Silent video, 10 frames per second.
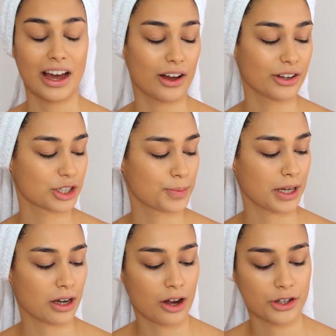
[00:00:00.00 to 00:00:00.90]
Now I'll just
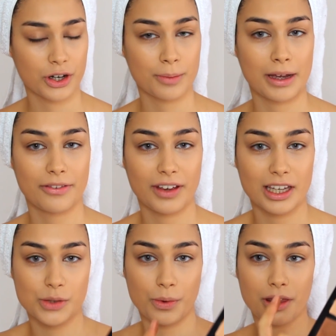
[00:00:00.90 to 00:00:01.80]
be contouring my
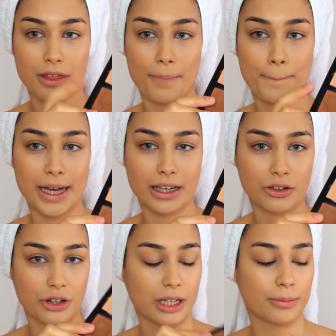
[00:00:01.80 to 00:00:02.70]
face with my
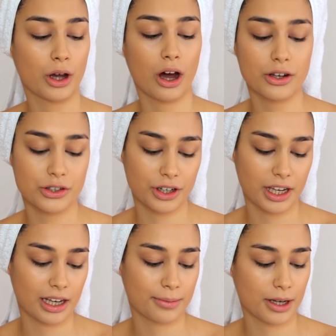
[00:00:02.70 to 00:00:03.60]
cream contour
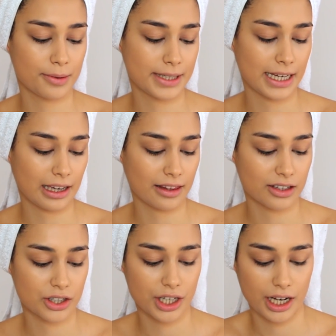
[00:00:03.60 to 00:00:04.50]
kit. I'm going to be taking
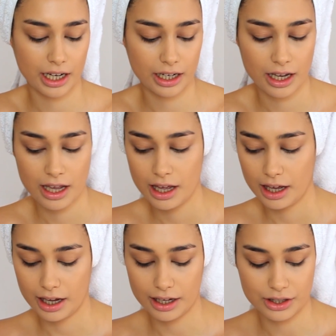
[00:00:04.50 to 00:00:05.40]
the shade
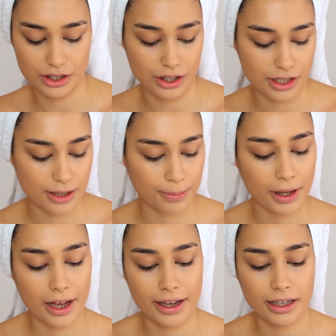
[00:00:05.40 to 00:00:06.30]
and just
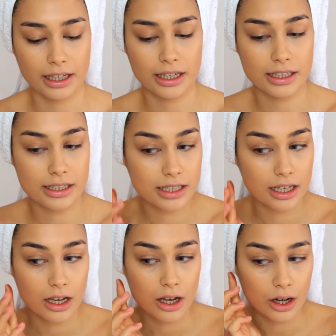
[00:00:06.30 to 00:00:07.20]
applying it
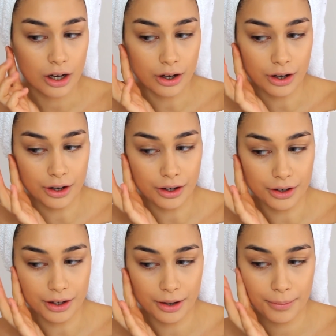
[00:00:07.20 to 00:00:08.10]

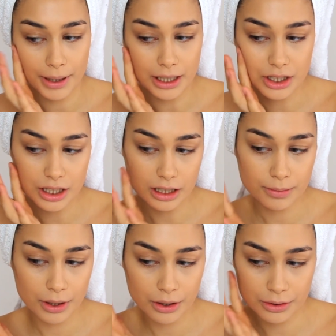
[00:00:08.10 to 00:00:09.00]
on my
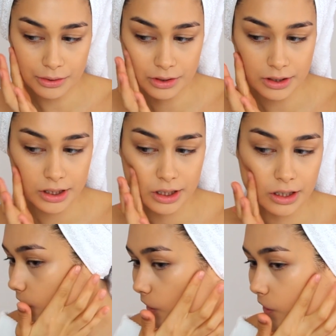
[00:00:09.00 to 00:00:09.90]

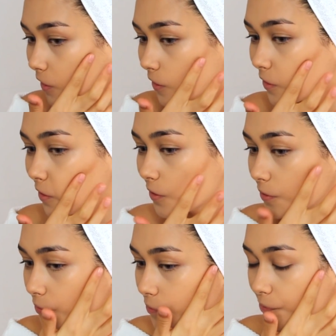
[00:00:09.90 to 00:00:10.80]
cheekbones and
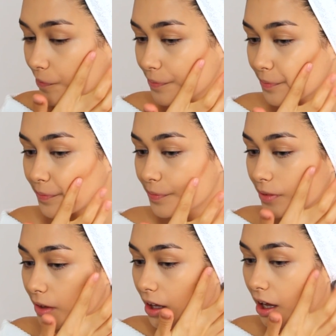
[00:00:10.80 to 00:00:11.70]

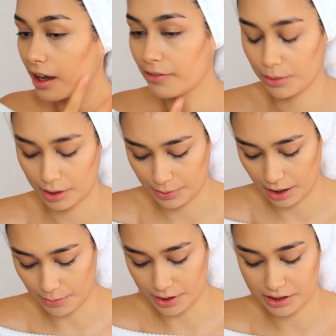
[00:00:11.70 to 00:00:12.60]
everywhere
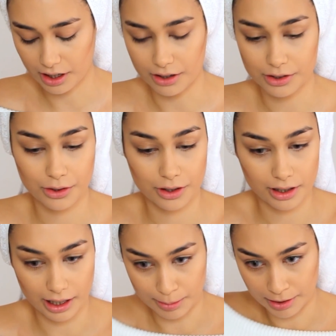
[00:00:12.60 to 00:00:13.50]
where I want to
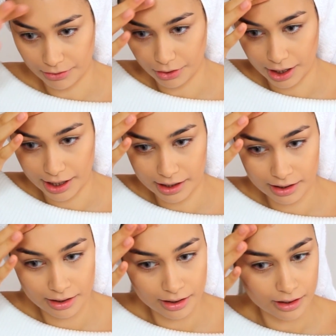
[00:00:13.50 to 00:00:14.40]
contour, like my forehead.